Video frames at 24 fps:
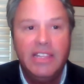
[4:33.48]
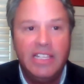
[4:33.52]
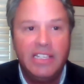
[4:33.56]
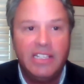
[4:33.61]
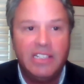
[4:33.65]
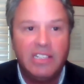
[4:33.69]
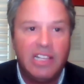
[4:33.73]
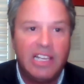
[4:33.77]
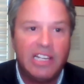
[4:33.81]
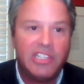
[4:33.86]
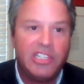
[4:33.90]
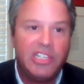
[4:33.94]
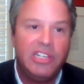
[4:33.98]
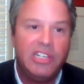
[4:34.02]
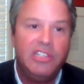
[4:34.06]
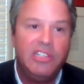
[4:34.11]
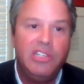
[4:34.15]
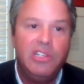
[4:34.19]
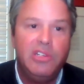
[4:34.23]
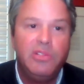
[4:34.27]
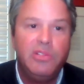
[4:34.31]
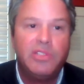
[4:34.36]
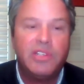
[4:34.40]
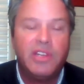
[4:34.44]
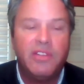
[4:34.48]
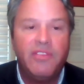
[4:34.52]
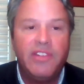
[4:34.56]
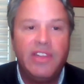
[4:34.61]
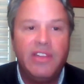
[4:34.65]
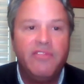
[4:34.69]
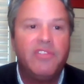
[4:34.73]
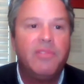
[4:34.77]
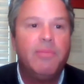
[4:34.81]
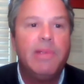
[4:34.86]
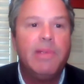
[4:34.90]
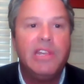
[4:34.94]
the collection and use of
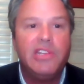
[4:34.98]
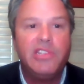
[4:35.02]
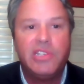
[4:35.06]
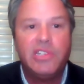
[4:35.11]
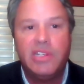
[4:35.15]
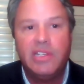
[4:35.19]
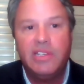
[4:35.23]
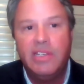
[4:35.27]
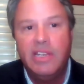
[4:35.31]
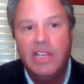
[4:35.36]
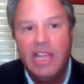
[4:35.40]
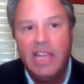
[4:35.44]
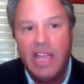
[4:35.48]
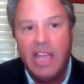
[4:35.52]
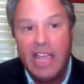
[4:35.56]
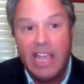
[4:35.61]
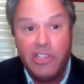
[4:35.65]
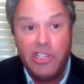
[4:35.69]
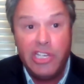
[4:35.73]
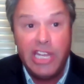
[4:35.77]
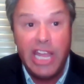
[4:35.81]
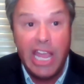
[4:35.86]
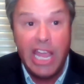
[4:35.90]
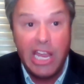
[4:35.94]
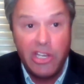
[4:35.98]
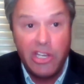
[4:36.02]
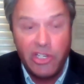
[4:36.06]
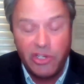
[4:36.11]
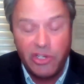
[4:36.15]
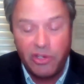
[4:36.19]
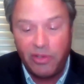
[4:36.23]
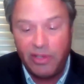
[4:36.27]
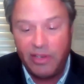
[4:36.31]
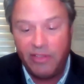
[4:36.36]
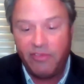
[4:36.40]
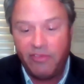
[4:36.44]
information,
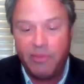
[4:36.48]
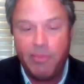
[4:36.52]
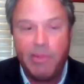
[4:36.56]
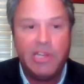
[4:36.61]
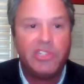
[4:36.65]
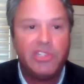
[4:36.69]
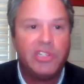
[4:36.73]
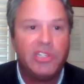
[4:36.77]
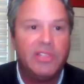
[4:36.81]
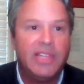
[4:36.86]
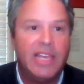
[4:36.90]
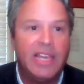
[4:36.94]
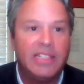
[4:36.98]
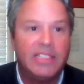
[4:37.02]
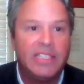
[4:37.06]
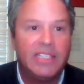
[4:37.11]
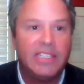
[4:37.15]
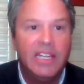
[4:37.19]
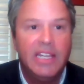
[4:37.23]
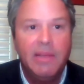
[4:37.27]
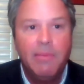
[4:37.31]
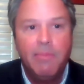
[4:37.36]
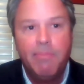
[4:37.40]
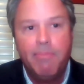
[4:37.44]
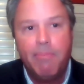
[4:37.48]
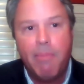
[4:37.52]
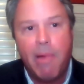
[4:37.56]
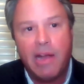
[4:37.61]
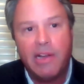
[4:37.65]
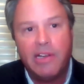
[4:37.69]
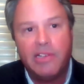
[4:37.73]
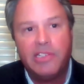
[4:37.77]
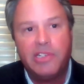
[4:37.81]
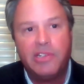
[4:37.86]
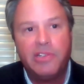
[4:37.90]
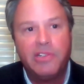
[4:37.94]
educational information, that's
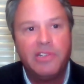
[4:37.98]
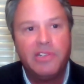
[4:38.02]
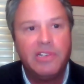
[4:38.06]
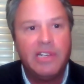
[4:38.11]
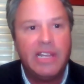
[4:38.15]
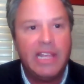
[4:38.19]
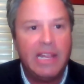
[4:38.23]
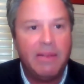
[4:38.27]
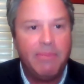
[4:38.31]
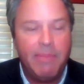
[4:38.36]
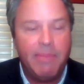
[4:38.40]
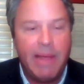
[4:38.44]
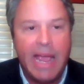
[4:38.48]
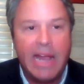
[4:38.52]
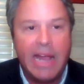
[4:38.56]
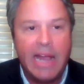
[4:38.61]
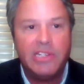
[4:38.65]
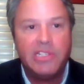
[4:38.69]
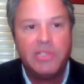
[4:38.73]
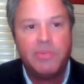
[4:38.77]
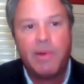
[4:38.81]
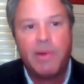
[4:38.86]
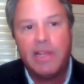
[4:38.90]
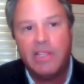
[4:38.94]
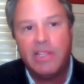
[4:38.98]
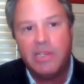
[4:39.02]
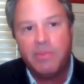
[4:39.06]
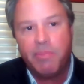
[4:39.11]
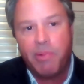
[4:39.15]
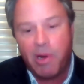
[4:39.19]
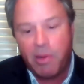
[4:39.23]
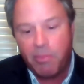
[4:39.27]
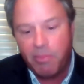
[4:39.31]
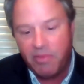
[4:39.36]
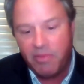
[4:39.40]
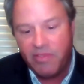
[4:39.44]
monitored and managed by the
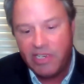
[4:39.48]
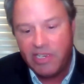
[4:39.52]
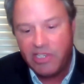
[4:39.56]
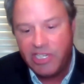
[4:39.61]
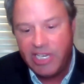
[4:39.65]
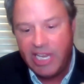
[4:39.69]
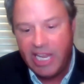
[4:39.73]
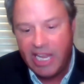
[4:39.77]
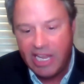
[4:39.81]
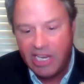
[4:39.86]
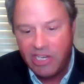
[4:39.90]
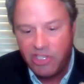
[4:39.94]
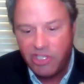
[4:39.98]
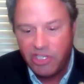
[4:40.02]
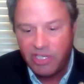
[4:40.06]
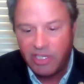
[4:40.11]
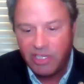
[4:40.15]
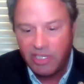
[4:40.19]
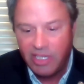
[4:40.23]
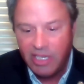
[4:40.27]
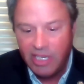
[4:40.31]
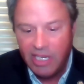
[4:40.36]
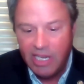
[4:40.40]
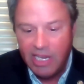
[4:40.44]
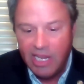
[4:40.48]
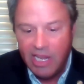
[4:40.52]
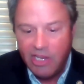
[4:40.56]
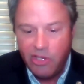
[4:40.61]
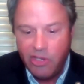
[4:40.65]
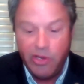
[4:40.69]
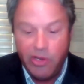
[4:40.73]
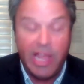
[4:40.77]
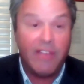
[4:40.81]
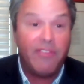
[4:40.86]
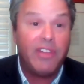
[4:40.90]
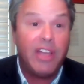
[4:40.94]
Department of Education.
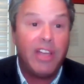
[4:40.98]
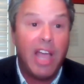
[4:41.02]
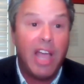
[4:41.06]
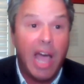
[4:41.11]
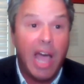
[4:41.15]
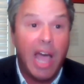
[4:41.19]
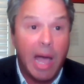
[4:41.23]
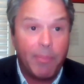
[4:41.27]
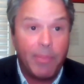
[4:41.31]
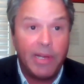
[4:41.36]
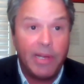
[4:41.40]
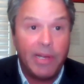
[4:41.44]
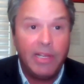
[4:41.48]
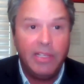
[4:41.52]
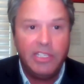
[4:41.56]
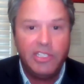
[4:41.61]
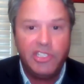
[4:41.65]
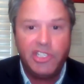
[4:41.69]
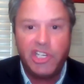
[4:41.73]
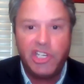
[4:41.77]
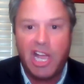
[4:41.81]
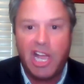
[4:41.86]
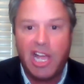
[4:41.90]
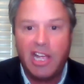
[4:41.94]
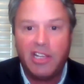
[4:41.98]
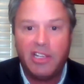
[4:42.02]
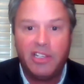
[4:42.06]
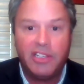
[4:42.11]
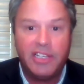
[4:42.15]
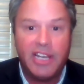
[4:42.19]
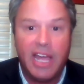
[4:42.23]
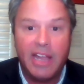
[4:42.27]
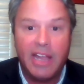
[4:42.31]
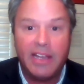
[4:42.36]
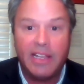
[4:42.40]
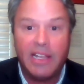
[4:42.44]
You have COPPA, the Child
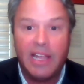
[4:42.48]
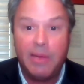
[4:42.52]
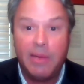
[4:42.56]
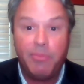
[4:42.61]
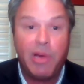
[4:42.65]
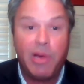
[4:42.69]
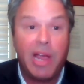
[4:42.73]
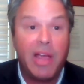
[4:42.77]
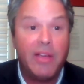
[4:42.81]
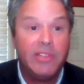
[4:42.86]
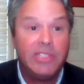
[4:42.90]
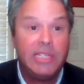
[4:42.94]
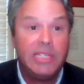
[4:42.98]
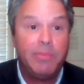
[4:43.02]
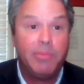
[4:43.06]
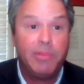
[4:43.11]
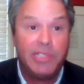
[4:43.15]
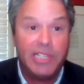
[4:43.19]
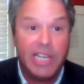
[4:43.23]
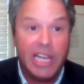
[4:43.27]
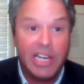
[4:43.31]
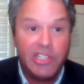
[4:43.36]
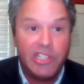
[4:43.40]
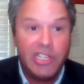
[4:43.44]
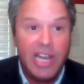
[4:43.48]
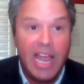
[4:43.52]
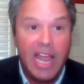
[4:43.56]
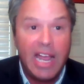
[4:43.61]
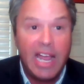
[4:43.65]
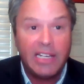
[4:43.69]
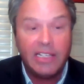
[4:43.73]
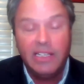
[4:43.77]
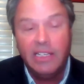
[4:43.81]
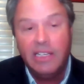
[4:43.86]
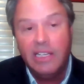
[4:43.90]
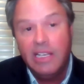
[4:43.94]
Online Privacy Protection
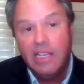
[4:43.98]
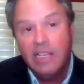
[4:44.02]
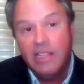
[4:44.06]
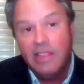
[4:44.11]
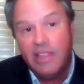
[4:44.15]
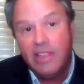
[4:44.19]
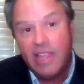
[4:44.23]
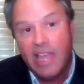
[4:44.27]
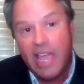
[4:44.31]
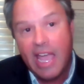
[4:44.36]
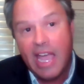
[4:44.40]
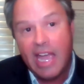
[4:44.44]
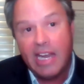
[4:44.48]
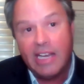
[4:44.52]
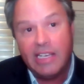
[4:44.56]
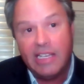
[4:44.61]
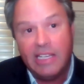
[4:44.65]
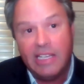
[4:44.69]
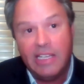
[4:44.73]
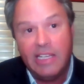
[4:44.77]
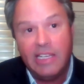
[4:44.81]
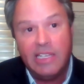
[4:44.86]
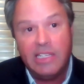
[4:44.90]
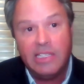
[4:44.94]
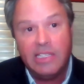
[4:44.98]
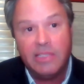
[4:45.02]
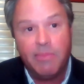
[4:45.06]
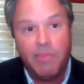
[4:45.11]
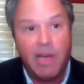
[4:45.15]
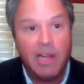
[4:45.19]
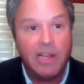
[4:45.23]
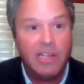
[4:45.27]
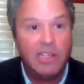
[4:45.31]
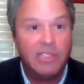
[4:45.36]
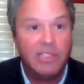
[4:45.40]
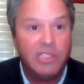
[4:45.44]
Act, that is
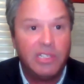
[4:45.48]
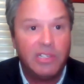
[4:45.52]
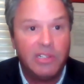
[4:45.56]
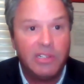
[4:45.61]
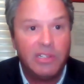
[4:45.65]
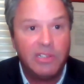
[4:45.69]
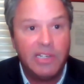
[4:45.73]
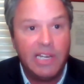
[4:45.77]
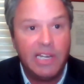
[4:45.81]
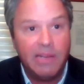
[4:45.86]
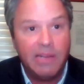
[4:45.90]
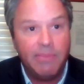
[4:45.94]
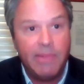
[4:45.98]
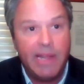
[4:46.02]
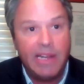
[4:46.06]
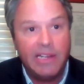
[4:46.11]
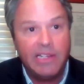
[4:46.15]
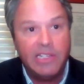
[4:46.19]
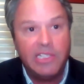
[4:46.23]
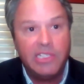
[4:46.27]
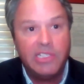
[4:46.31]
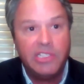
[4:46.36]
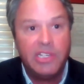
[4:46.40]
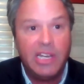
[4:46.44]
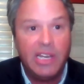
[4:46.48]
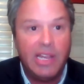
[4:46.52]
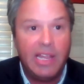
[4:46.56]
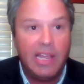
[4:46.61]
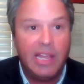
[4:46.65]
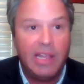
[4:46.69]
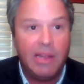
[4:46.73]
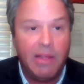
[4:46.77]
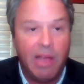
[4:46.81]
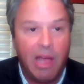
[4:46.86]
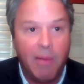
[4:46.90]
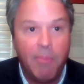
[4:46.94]
monitored and managed
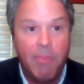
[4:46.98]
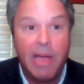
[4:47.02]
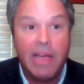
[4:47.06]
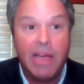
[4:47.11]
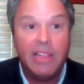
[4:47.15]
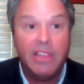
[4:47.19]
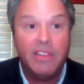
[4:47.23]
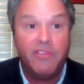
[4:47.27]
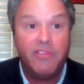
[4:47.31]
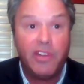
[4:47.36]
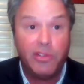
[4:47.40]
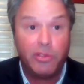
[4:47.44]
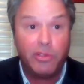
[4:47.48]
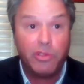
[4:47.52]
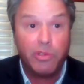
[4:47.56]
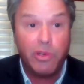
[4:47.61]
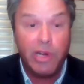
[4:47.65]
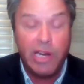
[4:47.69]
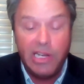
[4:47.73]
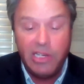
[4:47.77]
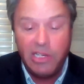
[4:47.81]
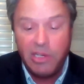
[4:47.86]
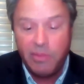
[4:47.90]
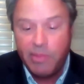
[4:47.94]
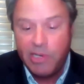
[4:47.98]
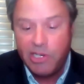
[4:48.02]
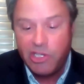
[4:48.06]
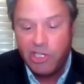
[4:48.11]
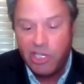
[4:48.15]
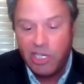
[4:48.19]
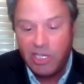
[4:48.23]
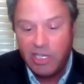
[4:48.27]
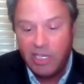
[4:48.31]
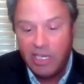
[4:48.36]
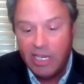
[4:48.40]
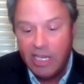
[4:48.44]
by the Federal Trade
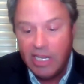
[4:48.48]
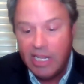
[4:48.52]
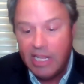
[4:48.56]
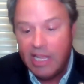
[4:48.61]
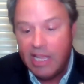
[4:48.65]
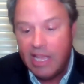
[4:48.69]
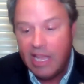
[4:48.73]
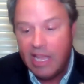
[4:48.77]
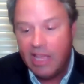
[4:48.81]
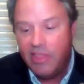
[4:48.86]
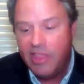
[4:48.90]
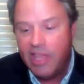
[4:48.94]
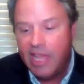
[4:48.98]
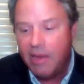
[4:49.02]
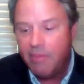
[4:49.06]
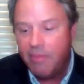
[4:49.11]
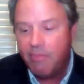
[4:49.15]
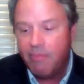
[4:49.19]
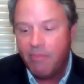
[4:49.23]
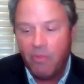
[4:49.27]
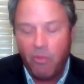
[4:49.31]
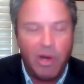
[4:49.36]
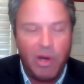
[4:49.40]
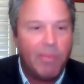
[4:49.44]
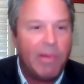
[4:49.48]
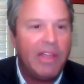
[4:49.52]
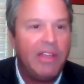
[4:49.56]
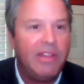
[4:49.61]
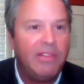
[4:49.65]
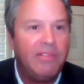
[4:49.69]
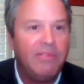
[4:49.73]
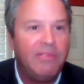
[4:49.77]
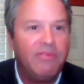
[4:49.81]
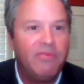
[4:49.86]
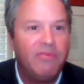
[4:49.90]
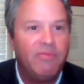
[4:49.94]
Commission. And then one of
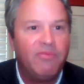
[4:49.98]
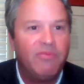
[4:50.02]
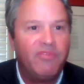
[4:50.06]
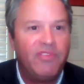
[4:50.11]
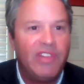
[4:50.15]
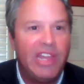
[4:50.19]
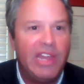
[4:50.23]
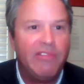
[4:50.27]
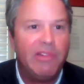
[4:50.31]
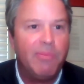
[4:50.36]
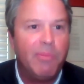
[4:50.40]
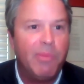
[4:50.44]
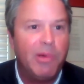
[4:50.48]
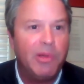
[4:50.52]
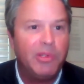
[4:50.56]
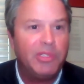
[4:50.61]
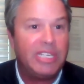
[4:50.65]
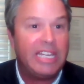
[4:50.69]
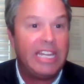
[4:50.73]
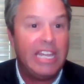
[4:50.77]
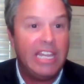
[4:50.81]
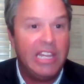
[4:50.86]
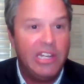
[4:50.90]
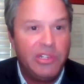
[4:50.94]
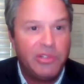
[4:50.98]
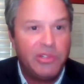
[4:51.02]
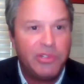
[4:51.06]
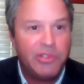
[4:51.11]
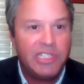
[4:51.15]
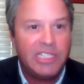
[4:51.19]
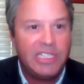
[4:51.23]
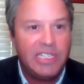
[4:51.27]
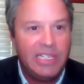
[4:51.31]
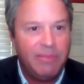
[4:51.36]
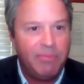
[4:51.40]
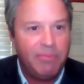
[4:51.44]
my favorite, most
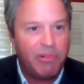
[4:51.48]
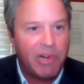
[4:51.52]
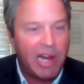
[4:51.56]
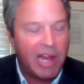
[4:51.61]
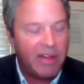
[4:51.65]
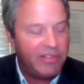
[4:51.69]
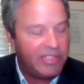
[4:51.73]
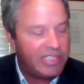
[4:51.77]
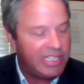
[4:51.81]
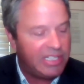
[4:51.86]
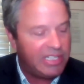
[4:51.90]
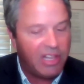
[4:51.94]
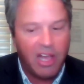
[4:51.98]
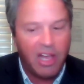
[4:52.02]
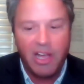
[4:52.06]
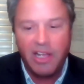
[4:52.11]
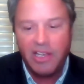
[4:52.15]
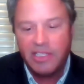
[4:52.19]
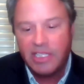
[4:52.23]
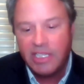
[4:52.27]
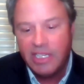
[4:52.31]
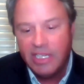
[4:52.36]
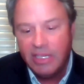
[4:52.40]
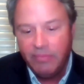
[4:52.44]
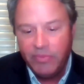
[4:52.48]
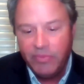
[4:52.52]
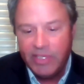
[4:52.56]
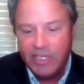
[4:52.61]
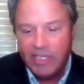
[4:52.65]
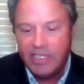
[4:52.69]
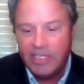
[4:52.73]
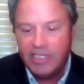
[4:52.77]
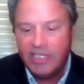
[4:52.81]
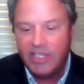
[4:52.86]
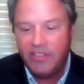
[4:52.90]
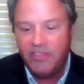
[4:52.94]
interesting privacy laws
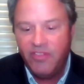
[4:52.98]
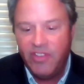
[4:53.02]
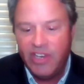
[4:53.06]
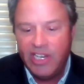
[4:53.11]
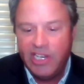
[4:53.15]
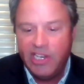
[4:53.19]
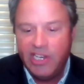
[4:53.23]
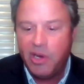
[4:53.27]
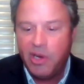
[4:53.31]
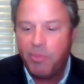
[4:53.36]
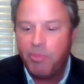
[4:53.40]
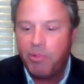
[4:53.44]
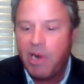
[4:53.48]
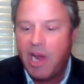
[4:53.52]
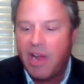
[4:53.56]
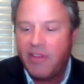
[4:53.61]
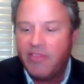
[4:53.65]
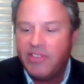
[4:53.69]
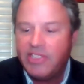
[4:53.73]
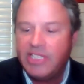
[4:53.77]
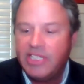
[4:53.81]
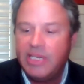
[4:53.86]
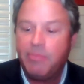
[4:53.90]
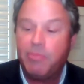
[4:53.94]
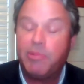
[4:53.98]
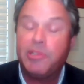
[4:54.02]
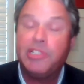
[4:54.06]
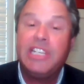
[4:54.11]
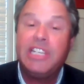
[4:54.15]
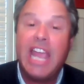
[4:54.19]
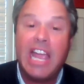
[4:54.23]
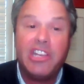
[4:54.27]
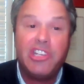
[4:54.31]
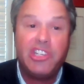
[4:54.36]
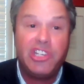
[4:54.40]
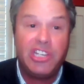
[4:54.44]
is the Video Privacy
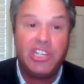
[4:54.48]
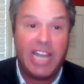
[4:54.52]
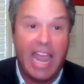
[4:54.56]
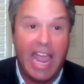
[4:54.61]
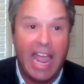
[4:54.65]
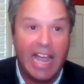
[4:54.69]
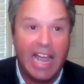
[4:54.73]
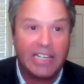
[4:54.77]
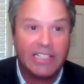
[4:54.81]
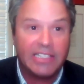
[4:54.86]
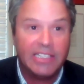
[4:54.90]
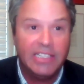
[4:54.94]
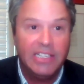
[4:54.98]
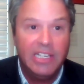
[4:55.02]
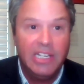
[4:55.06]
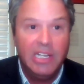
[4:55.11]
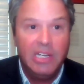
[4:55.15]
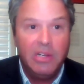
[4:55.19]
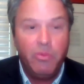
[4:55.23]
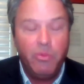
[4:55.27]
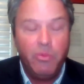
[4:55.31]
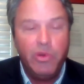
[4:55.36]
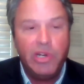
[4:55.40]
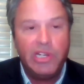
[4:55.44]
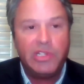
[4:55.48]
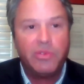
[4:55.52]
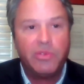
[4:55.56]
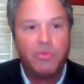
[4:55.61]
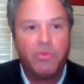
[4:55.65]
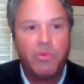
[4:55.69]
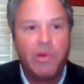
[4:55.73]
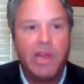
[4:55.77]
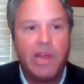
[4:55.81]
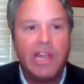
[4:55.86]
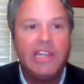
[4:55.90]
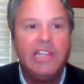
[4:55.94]
Protection Act, which
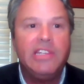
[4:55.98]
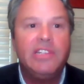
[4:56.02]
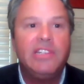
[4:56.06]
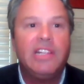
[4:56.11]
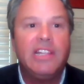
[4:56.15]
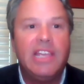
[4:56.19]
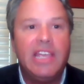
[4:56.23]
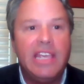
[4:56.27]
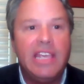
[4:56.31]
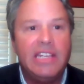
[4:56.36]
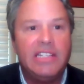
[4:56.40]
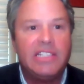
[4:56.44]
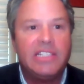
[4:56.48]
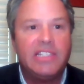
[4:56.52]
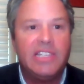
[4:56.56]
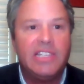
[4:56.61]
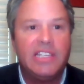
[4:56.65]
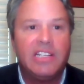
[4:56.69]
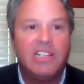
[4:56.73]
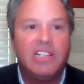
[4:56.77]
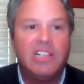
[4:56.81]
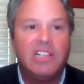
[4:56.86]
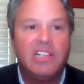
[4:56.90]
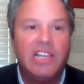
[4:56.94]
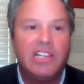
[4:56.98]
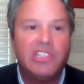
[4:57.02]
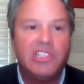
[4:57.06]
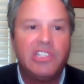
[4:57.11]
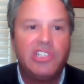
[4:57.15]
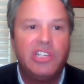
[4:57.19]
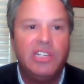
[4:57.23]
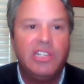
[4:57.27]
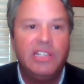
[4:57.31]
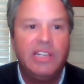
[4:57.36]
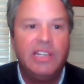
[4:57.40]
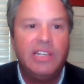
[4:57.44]
regulates the
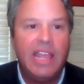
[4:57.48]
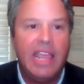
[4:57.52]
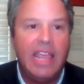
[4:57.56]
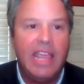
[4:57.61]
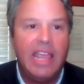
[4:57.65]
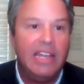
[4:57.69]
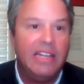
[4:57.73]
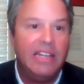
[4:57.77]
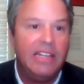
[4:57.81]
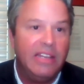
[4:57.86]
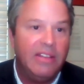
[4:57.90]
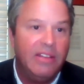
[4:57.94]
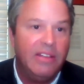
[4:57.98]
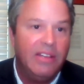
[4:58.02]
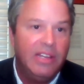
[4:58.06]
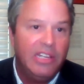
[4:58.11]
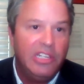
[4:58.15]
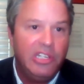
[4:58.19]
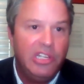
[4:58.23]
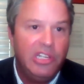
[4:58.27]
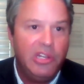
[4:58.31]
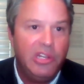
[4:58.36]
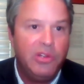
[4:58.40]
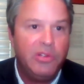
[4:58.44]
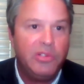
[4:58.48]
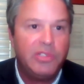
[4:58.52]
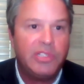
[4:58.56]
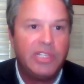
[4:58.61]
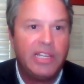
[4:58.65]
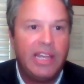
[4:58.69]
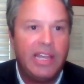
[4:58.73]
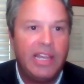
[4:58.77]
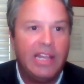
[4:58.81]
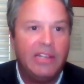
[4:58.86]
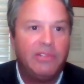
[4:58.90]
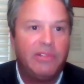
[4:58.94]
collection and use
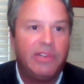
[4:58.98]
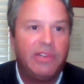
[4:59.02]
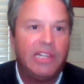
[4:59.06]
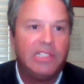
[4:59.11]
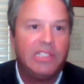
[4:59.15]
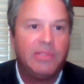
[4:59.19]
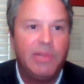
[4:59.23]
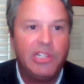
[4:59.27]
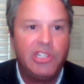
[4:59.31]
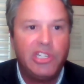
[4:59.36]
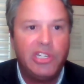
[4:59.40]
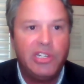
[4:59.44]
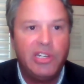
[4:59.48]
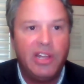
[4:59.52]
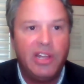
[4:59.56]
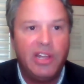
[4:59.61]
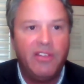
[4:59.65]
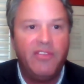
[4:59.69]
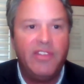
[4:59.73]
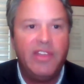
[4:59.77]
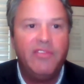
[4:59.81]
and transmission of